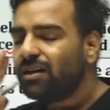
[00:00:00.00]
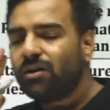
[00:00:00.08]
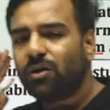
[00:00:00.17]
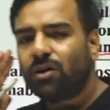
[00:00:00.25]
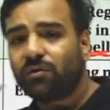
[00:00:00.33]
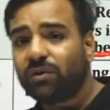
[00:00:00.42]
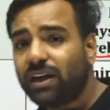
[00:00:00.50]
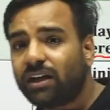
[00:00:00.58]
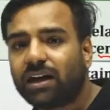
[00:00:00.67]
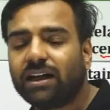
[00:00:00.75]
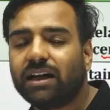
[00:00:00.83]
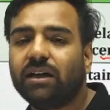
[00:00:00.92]
or we are
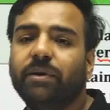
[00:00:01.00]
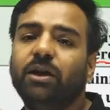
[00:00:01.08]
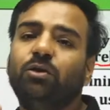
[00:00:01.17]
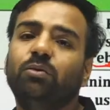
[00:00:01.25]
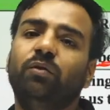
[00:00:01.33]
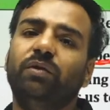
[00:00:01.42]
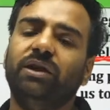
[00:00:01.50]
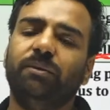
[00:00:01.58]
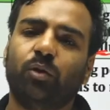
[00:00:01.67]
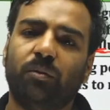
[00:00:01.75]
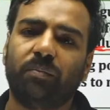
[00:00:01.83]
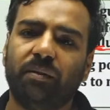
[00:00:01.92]
unable to move in the
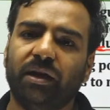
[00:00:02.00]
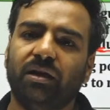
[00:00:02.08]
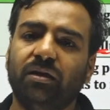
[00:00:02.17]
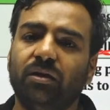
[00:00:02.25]
proper manner,